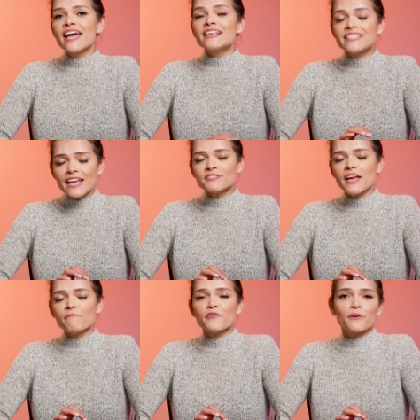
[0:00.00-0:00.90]
saves
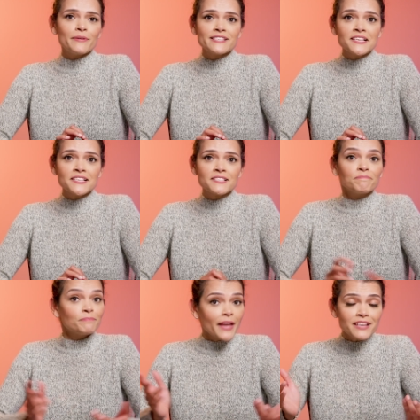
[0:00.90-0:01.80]
time for your business
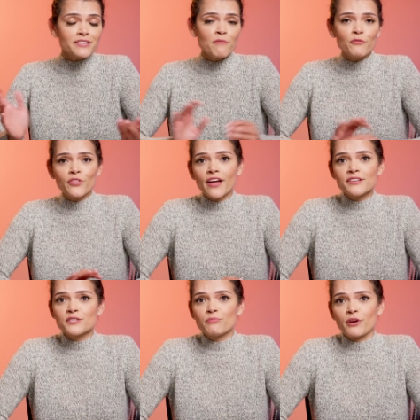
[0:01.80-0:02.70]
and time for the
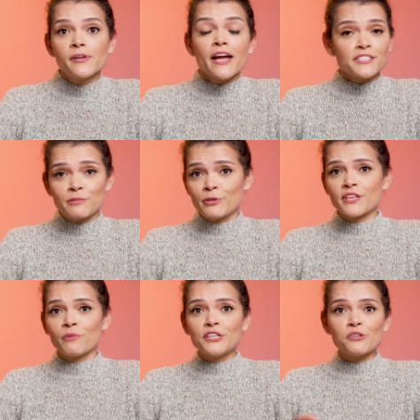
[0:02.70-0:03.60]
customer. Customers
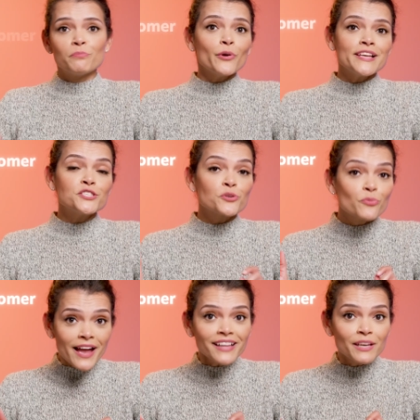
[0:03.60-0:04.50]
can reach employees
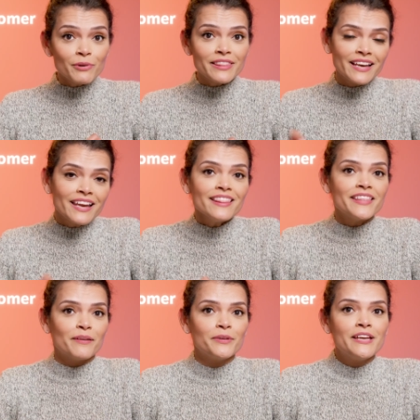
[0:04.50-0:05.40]
directly when they need
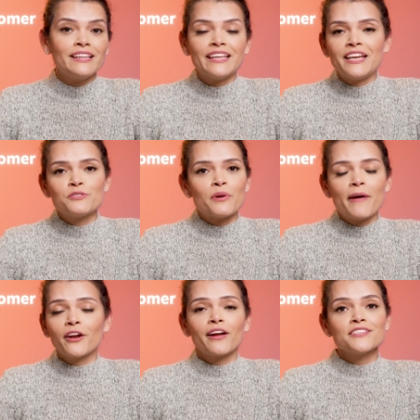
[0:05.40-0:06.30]
them, leading to a
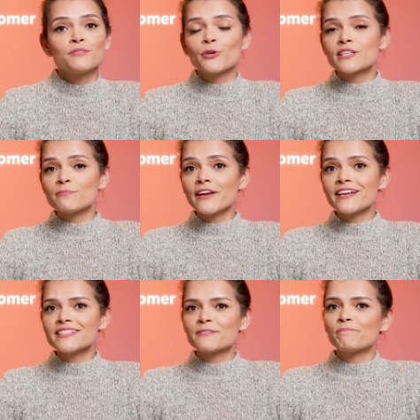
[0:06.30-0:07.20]
better customer
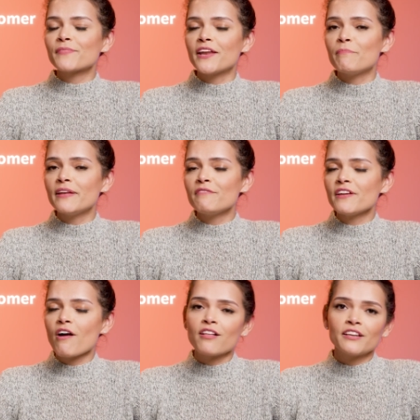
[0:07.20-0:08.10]
experience and a
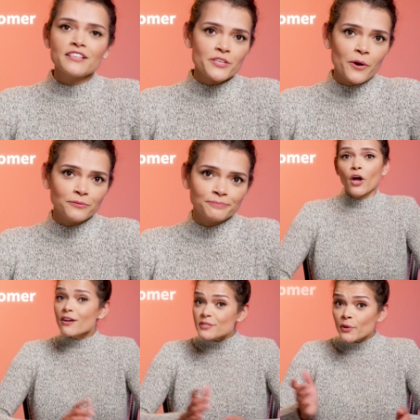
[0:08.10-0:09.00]
benefit all on its own.
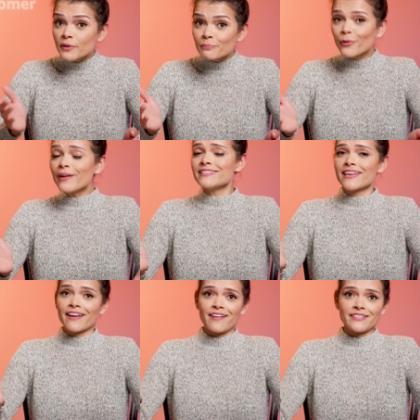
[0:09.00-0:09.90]
Also, employees
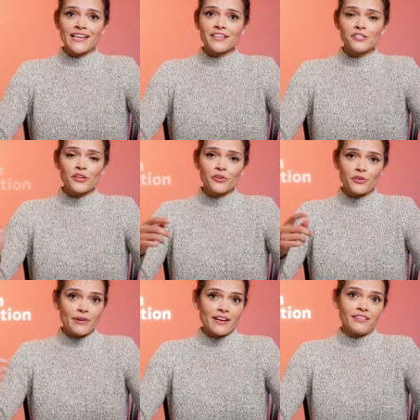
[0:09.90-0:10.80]
can contact each other
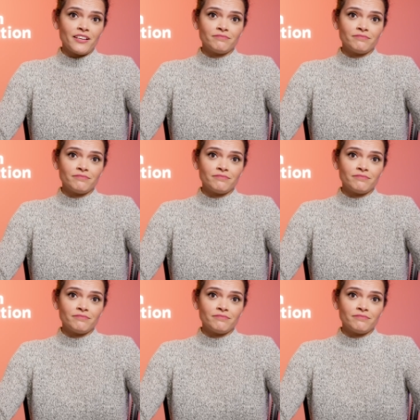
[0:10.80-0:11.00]
directly,